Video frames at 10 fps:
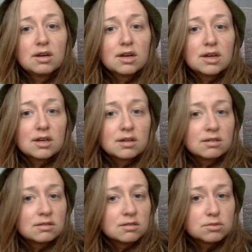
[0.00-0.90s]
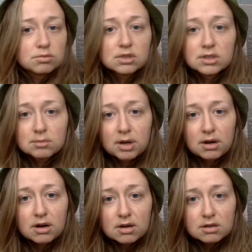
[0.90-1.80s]
And really, my
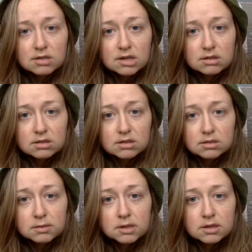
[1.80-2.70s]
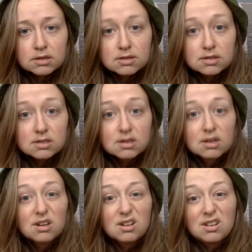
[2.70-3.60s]
heart goes out to you because,
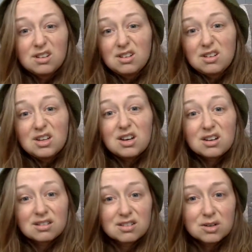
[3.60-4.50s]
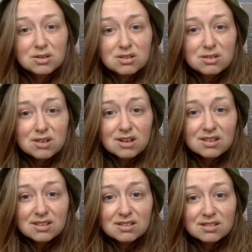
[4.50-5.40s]
yeah, going through
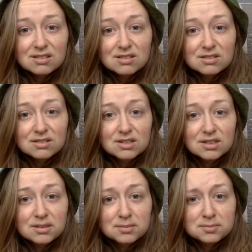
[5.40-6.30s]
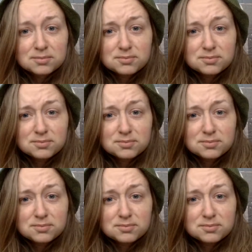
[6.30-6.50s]
anything, um,